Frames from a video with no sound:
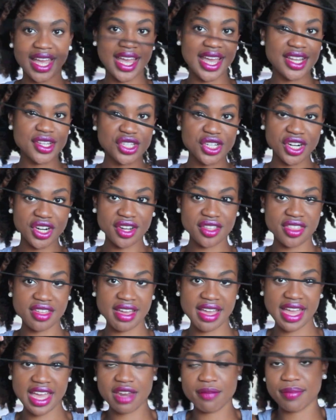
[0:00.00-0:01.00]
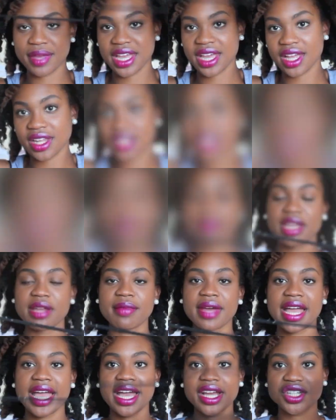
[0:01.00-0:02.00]
Enter the headband. This headband
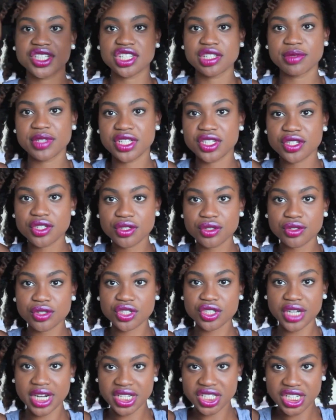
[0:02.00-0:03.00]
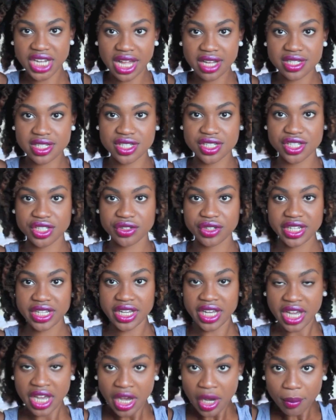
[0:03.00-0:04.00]
might actually be too stretched out to do
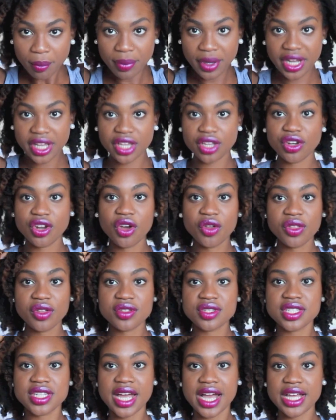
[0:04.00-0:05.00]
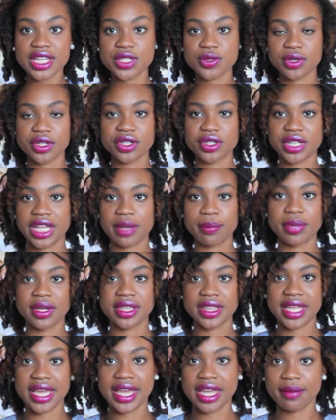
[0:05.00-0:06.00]
it, but you know those styles where you like
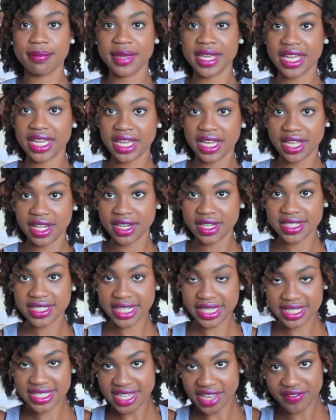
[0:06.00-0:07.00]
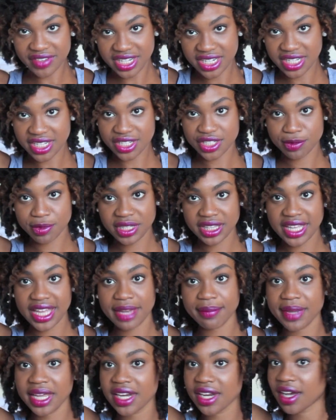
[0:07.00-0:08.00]
put the headband, it's like 70s, you put the
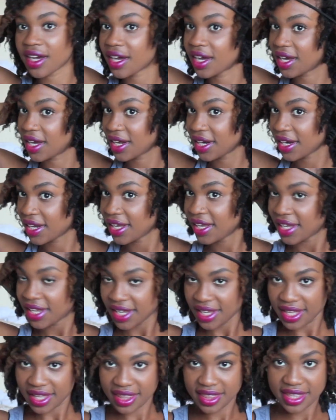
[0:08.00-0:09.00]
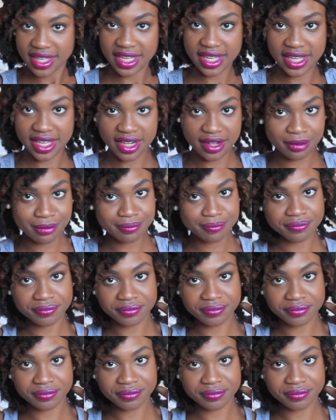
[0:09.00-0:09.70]
headband on and then